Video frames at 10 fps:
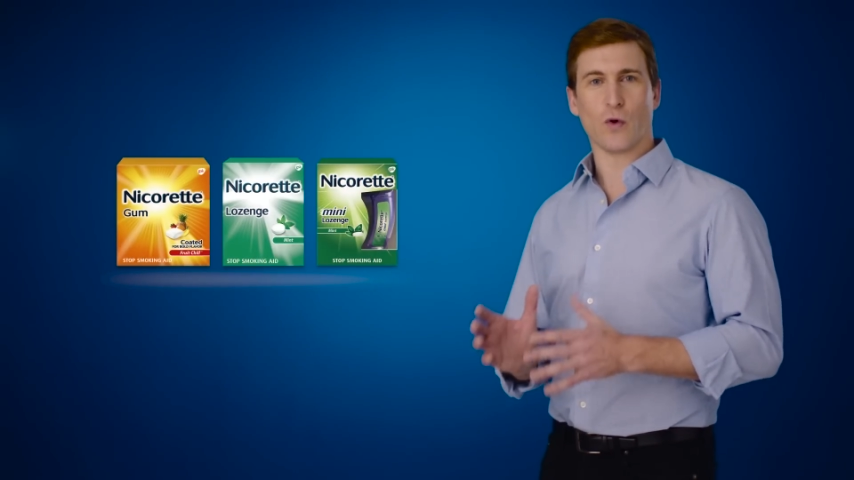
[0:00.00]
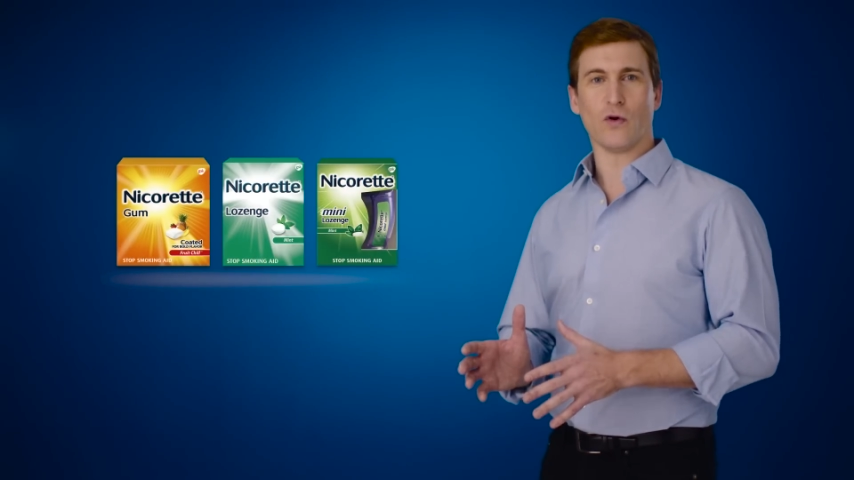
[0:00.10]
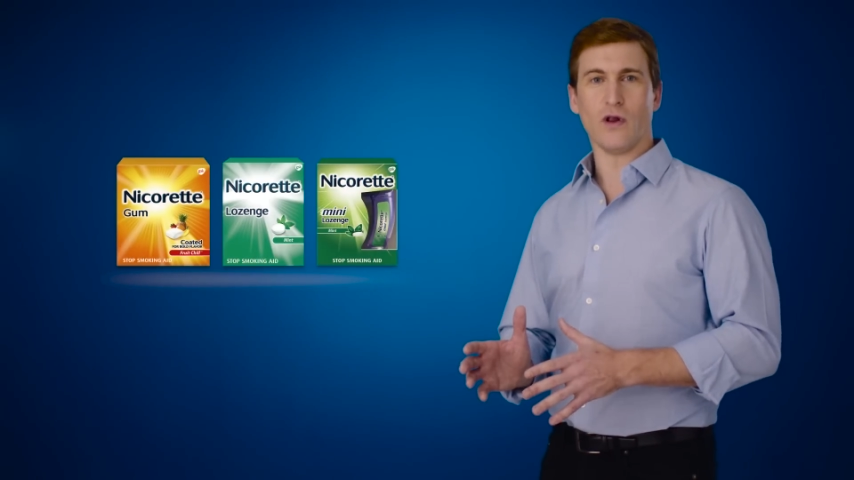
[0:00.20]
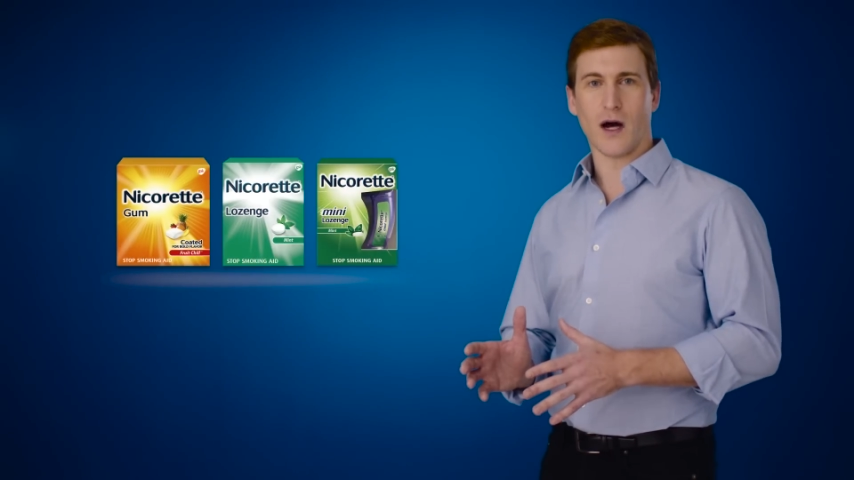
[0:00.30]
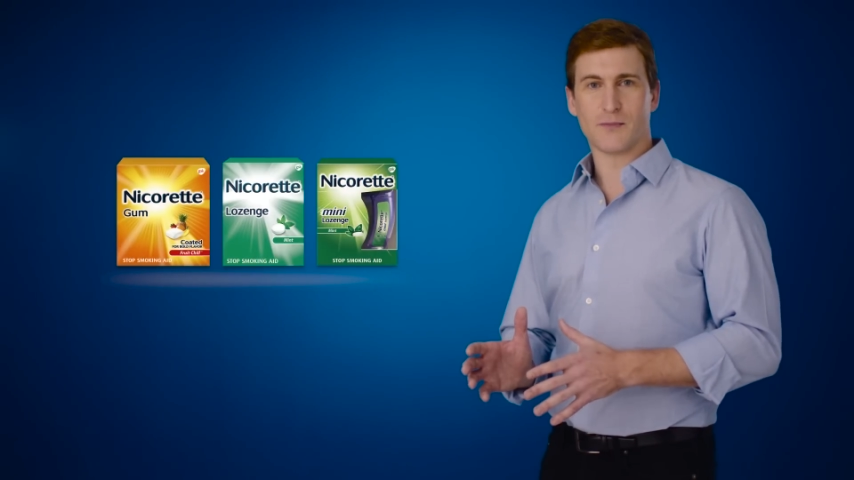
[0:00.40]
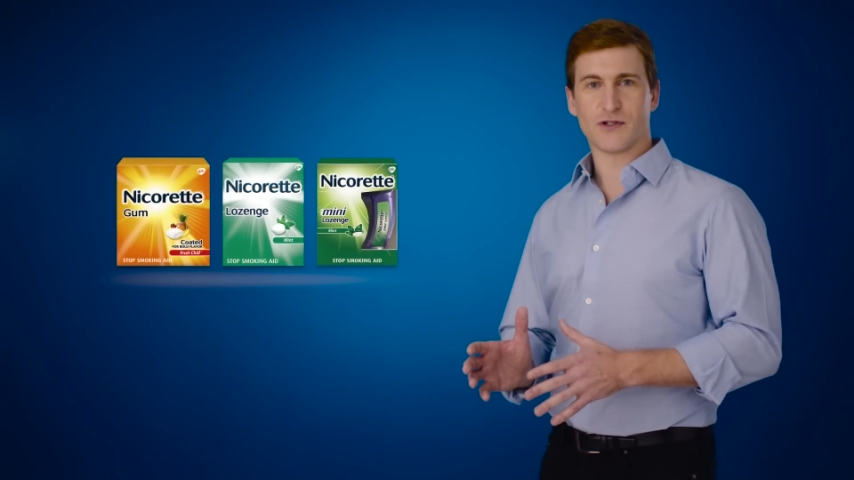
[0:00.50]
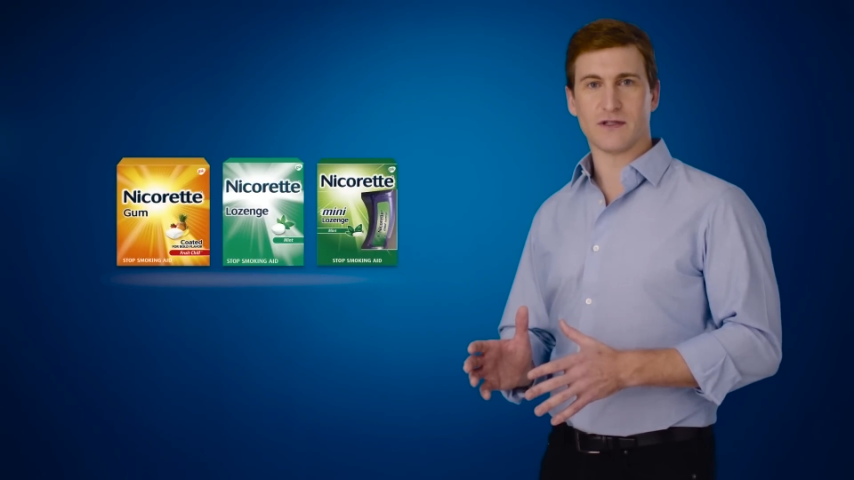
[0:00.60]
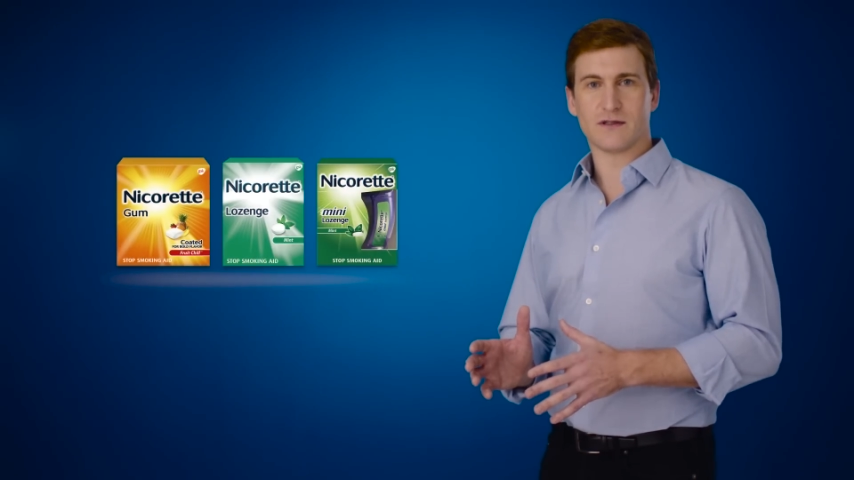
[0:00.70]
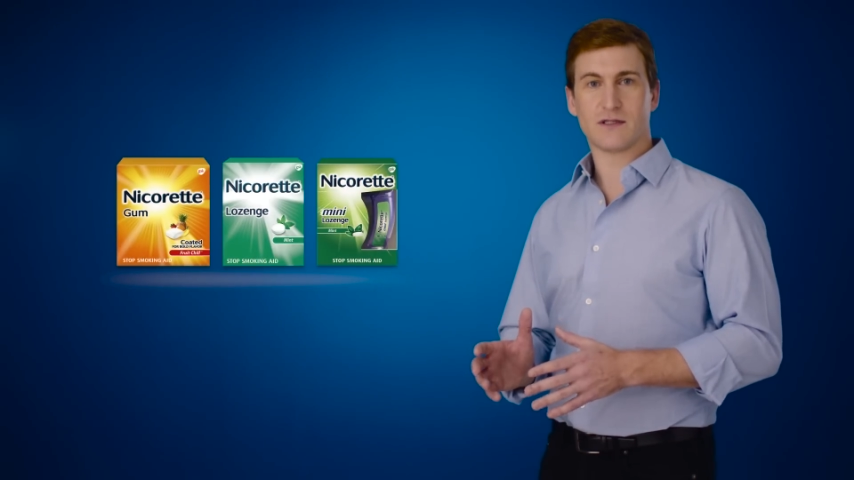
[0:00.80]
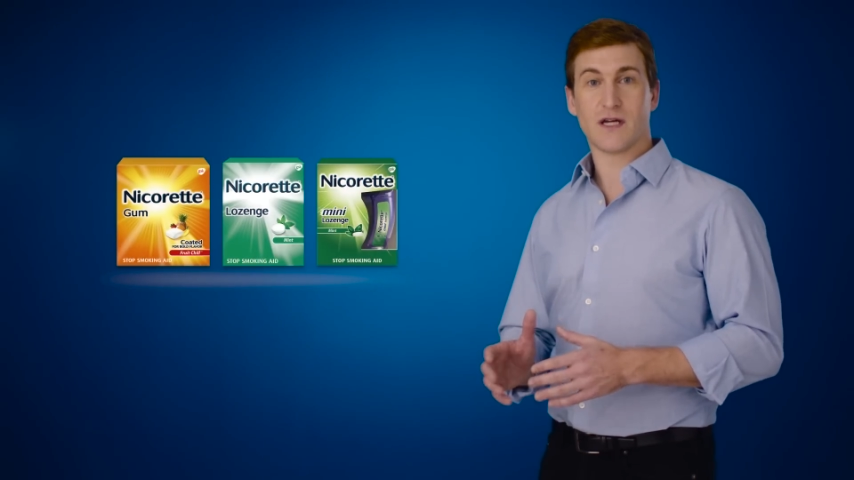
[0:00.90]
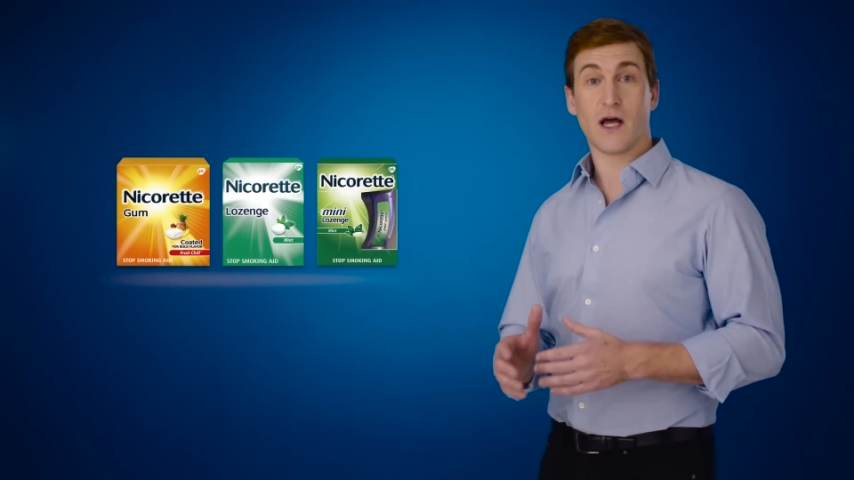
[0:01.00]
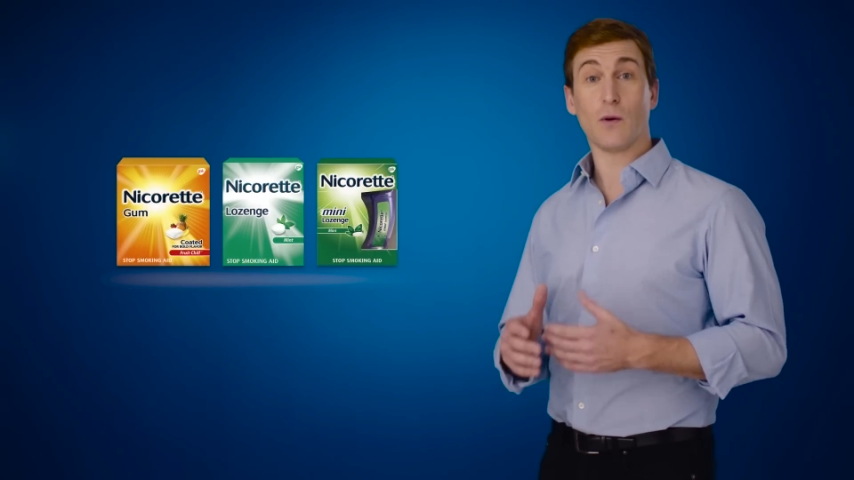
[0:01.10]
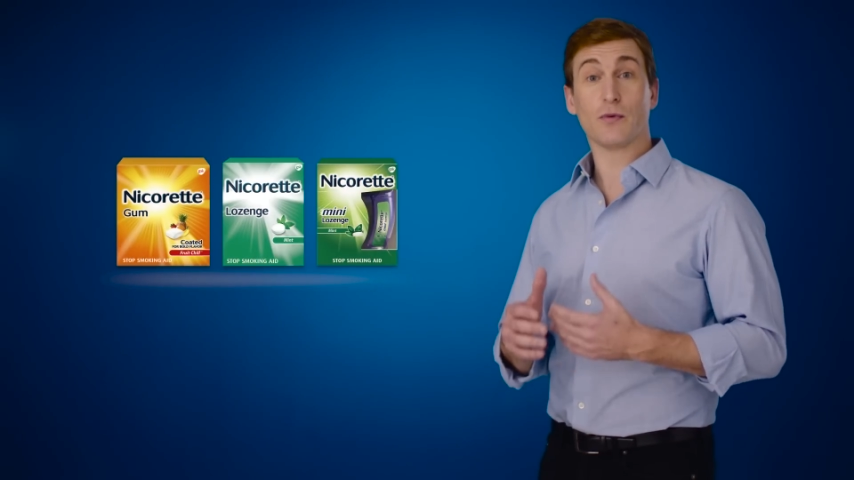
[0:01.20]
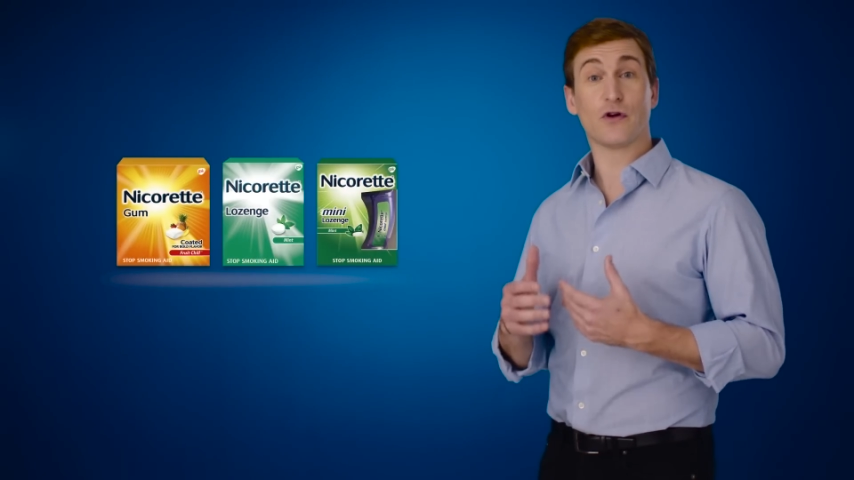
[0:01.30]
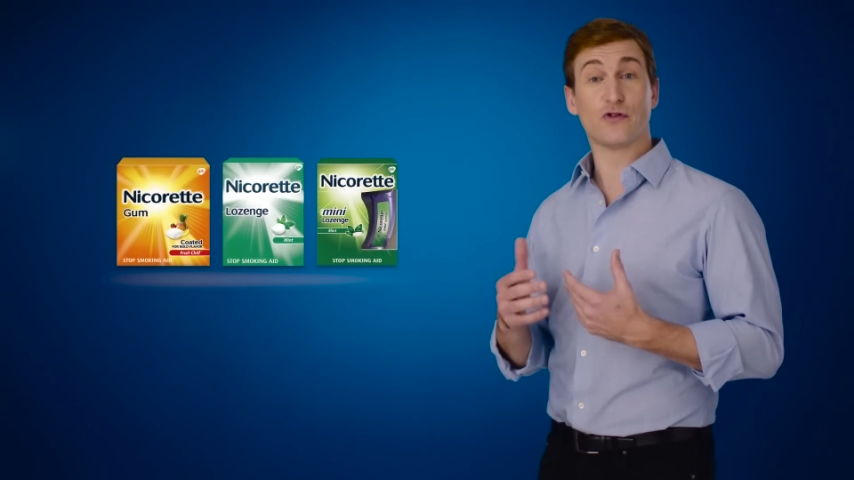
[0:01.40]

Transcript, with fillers: oral options to help